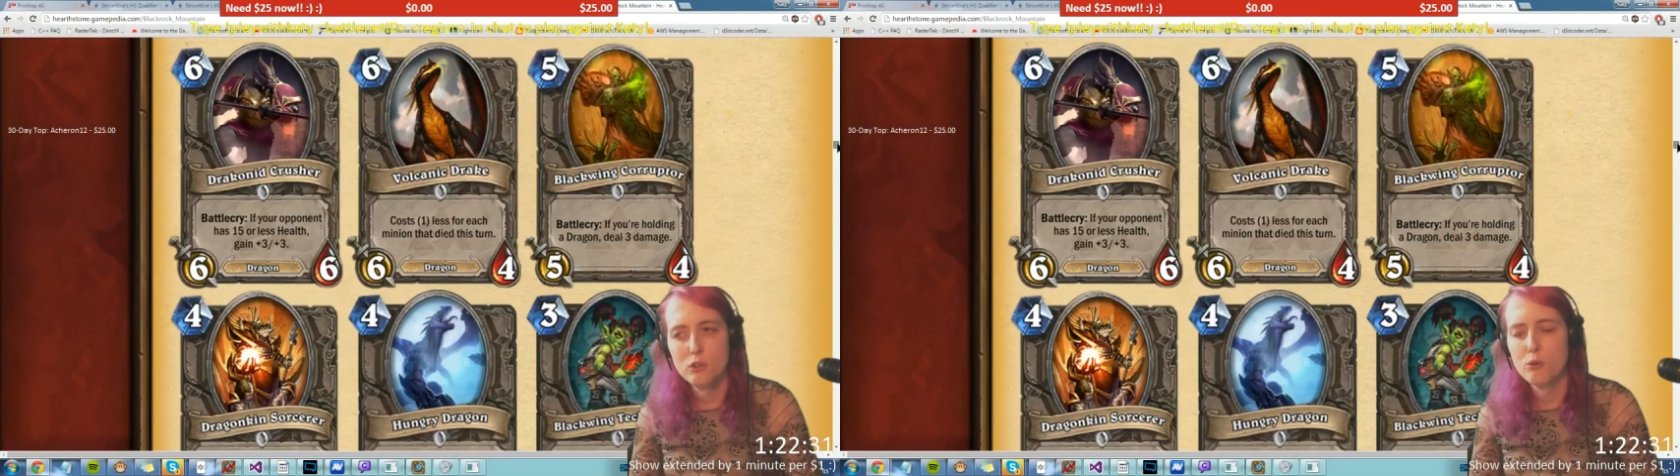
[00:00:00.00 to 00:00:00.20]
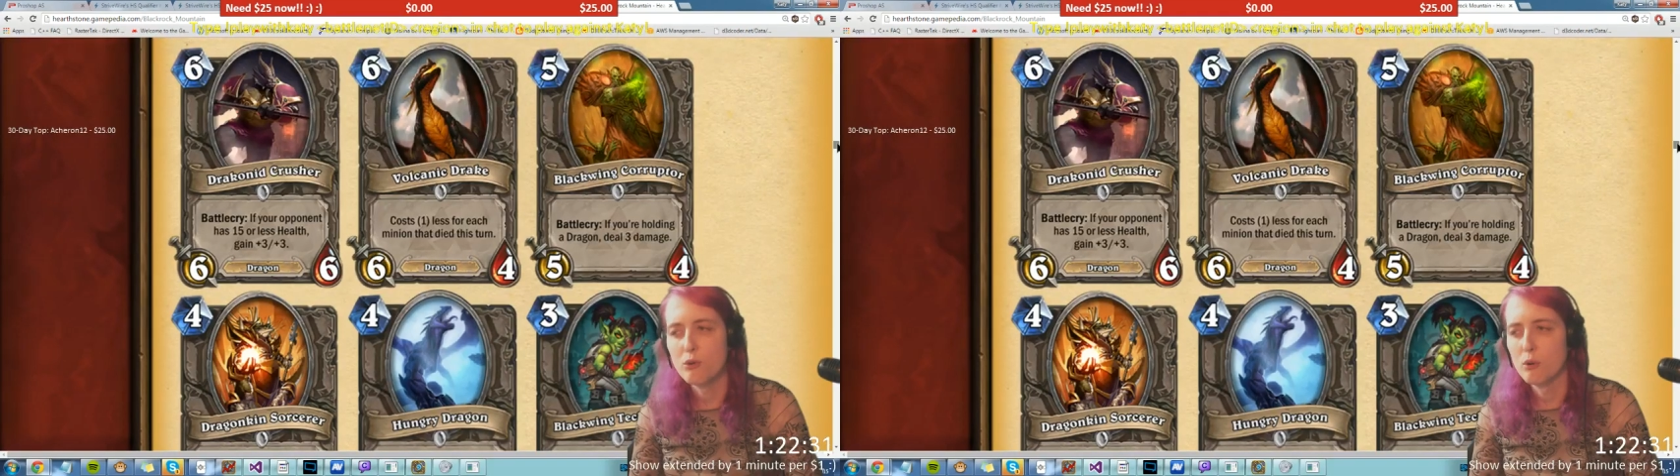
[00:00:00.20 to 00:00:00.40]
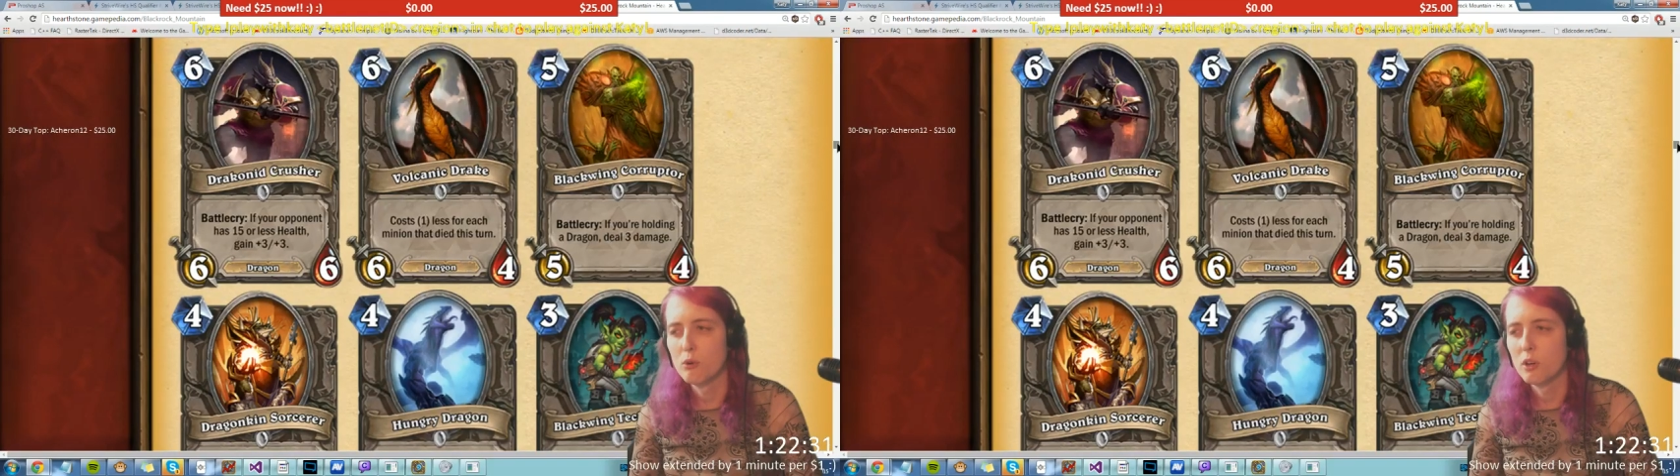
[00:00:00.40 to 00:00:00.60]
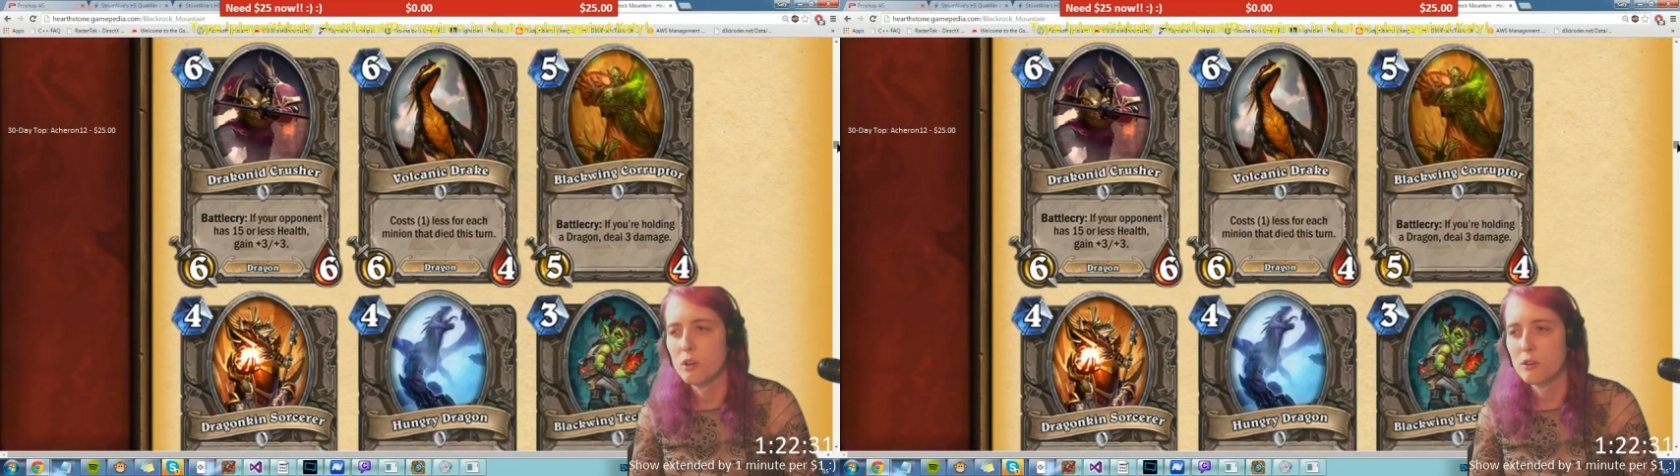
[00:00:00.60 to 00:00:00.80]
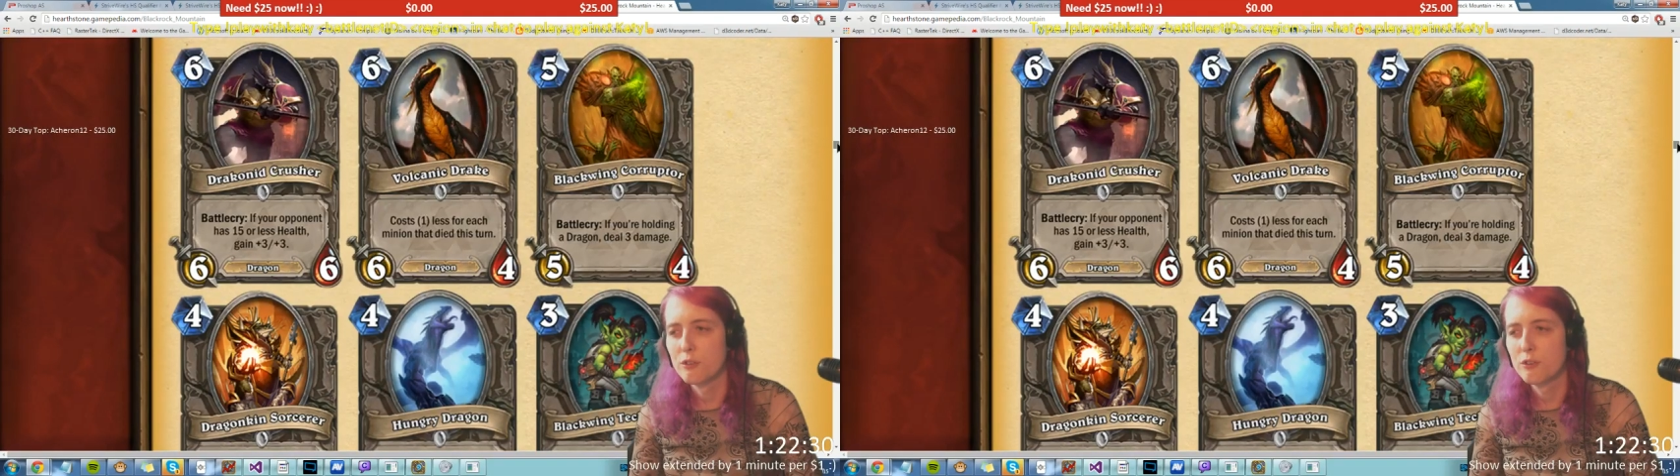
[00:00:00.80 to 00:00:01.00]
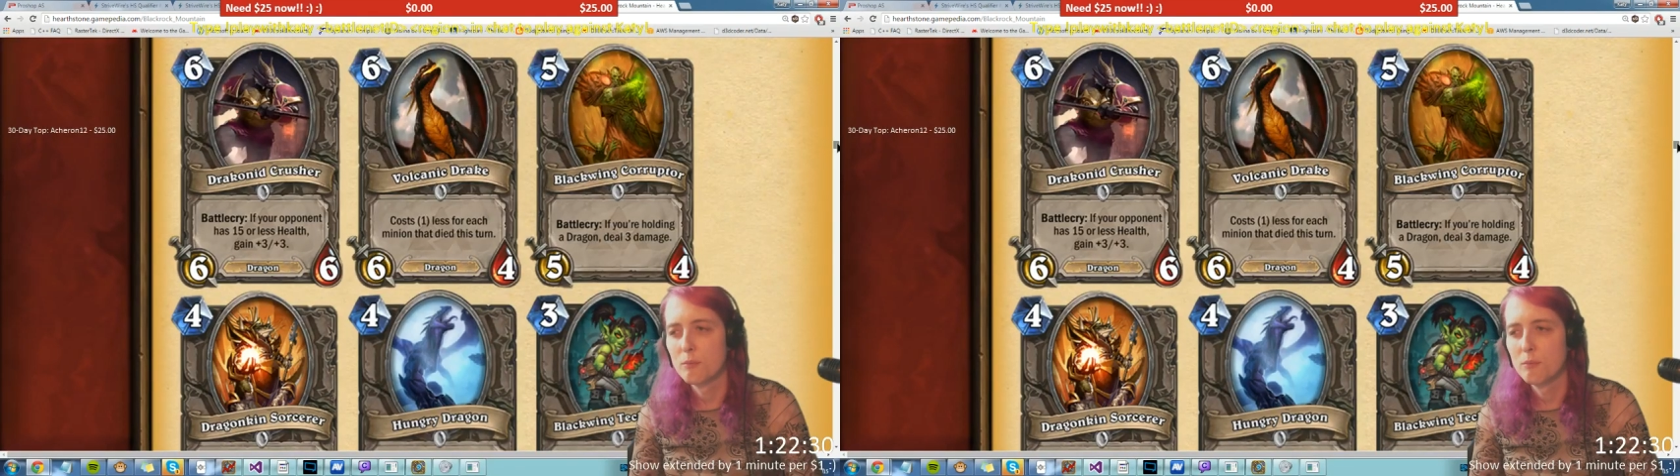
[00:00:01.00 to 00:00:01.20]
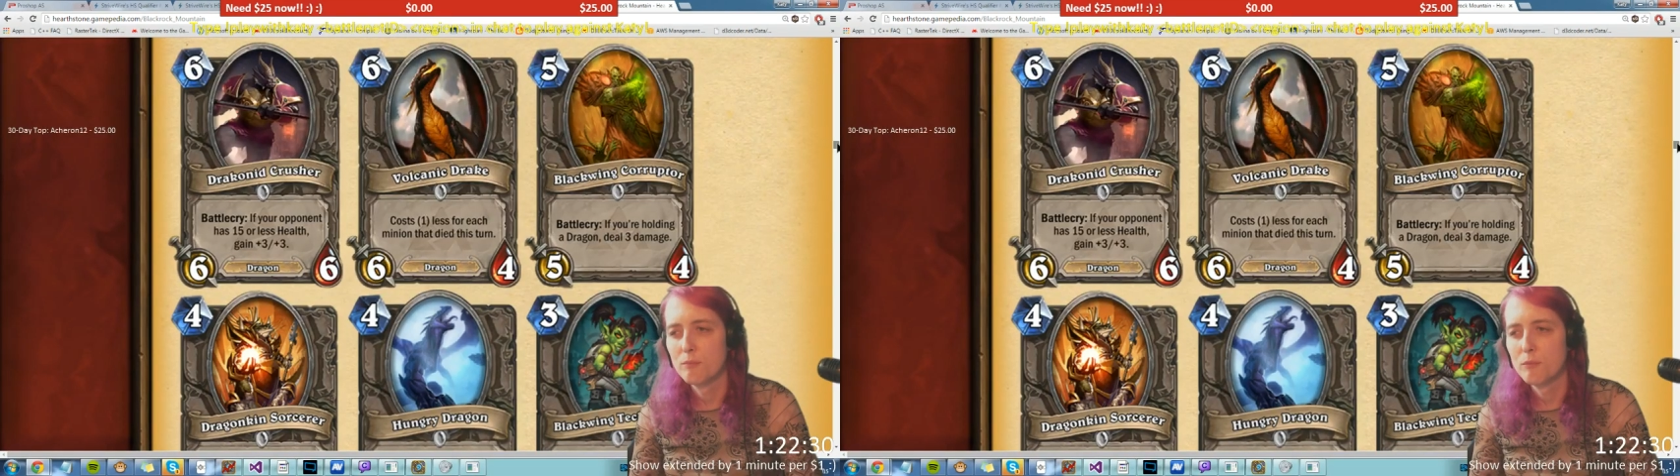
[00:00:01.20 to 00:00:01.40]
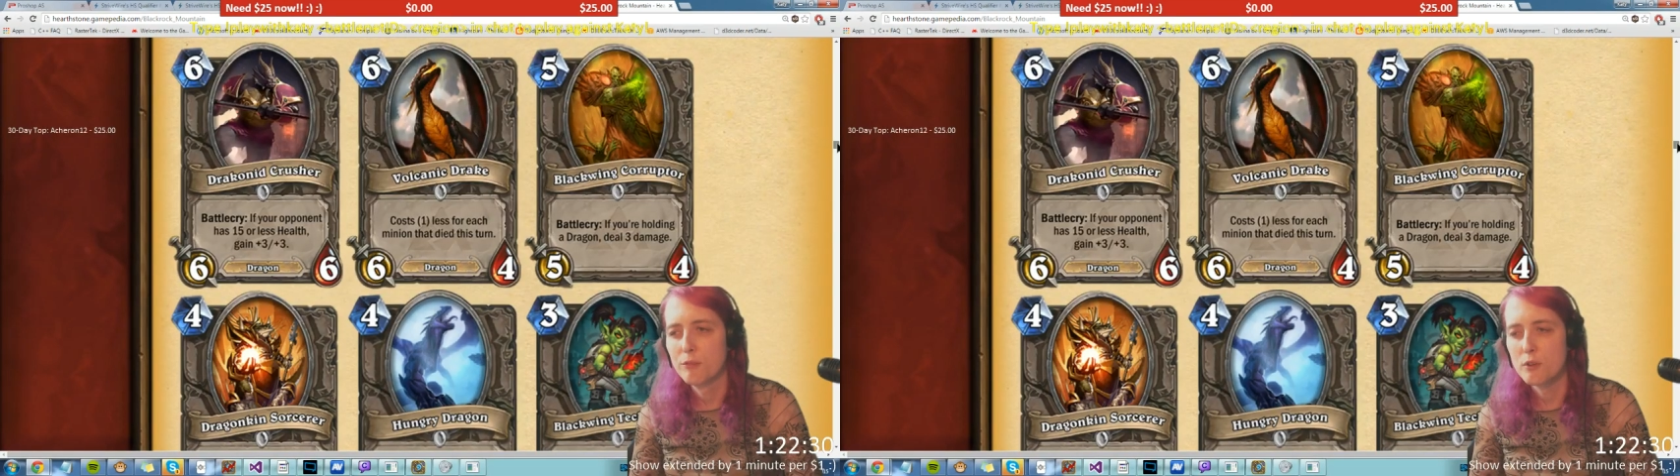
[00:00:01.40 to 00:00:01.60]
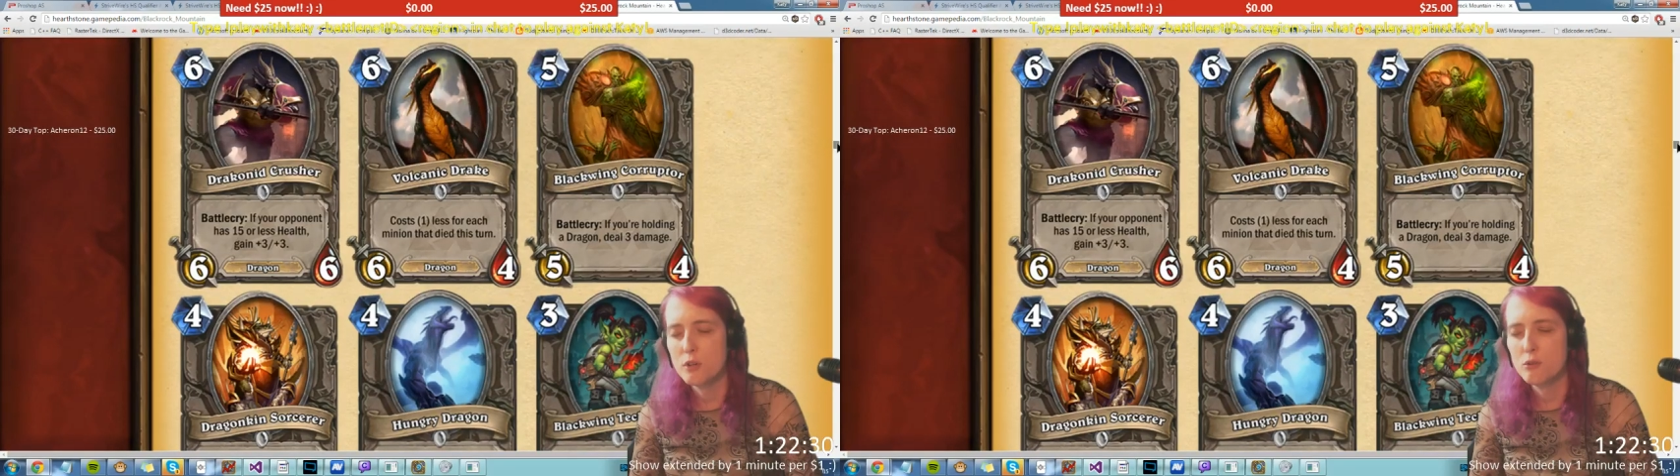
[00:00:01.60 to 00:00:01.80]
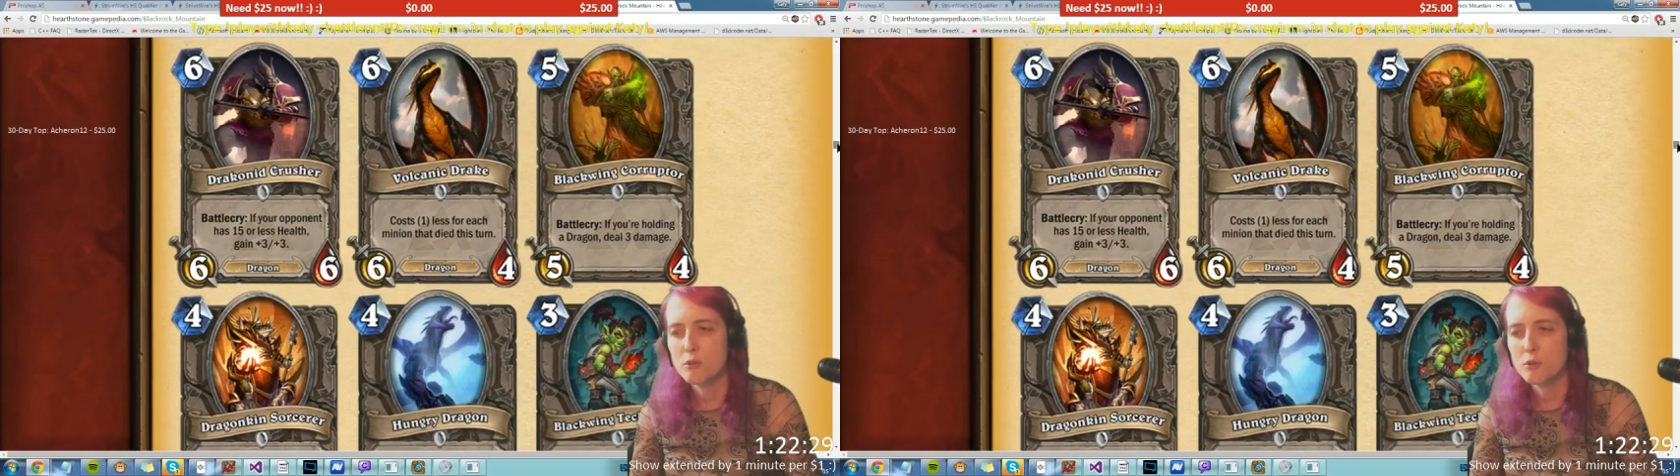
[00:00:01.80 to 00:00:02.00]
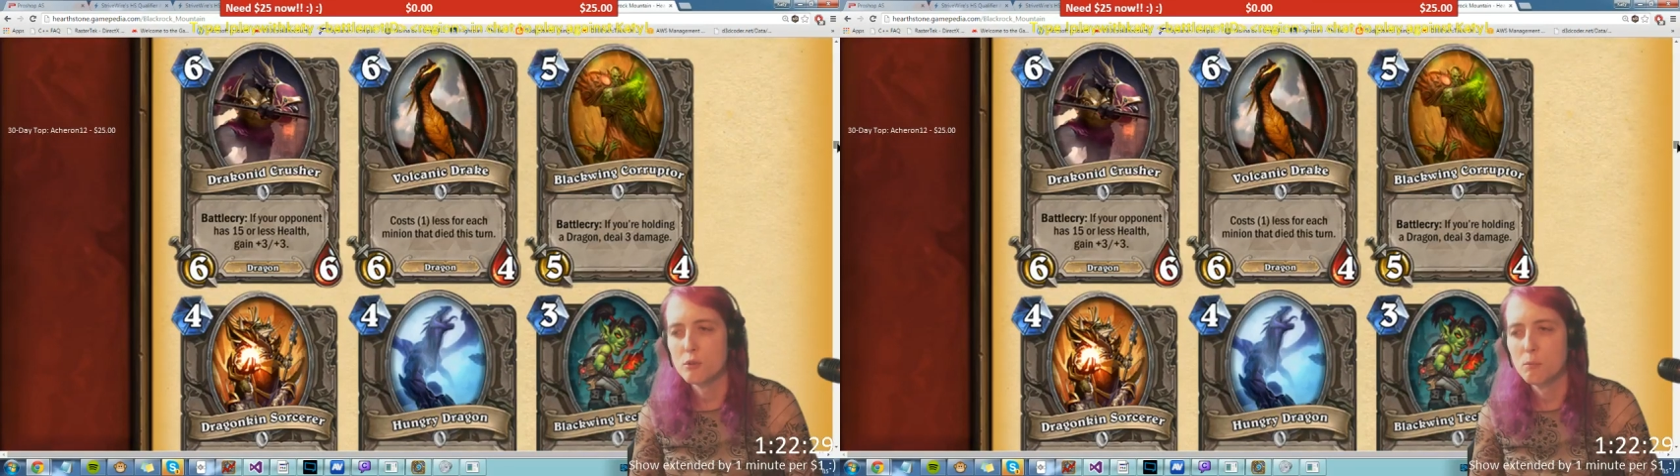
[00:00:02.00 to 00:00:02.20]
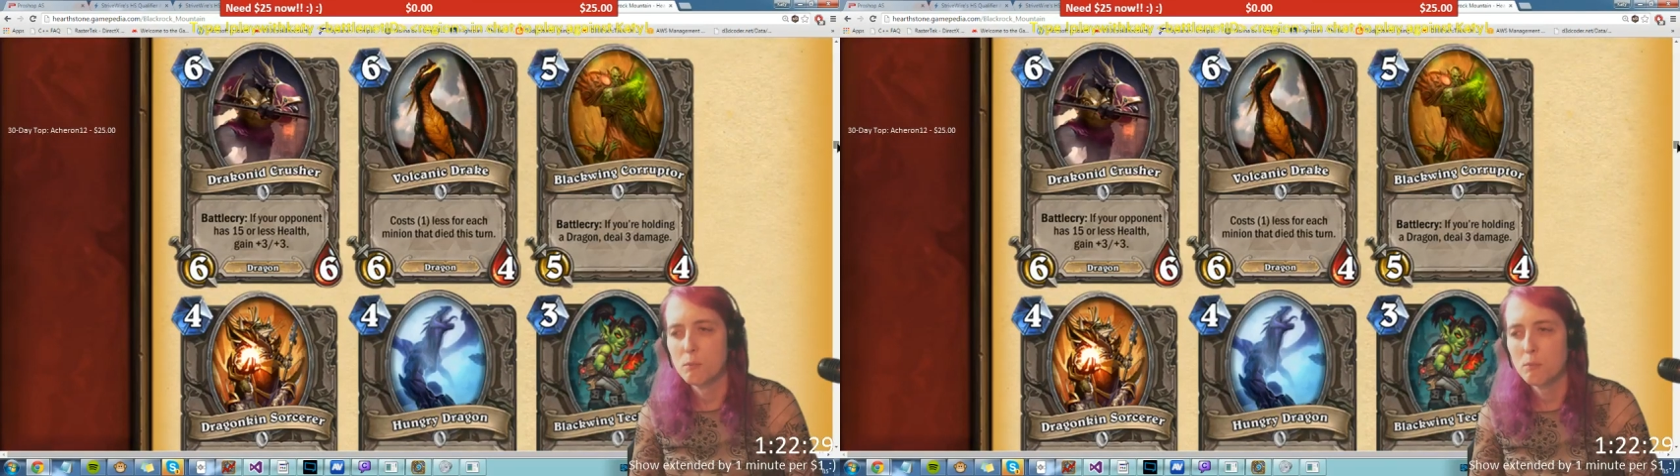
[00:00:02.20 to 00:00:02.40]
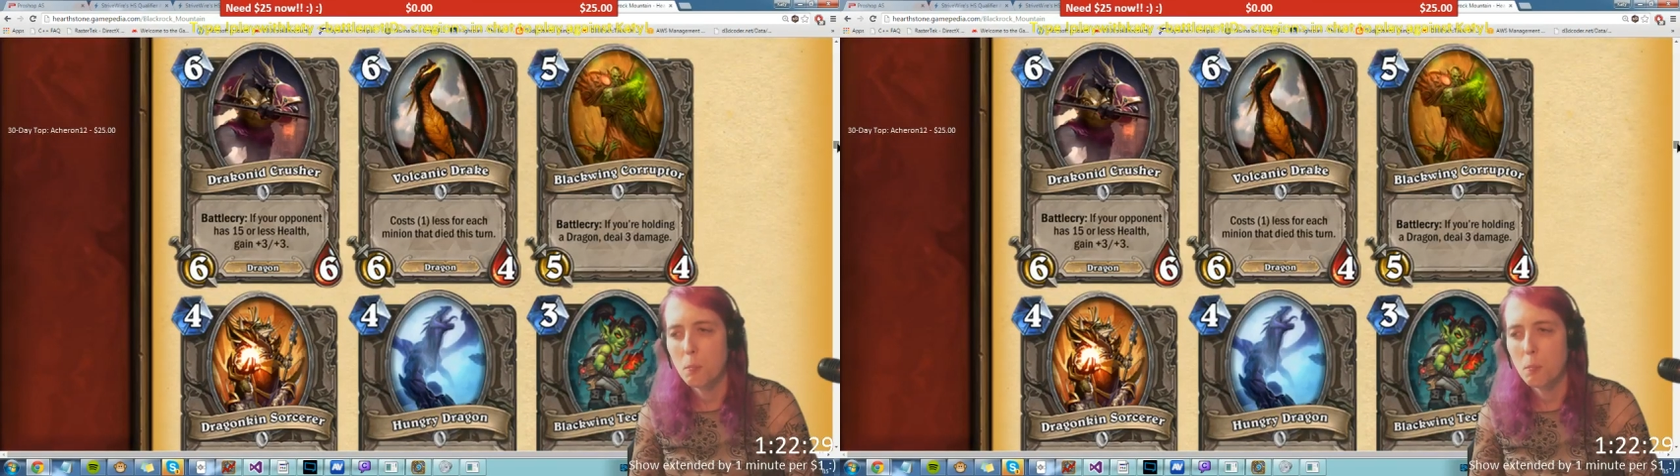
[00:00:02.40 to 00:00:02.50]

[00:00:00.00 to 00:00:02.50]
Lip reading: neutral cards, for neutral,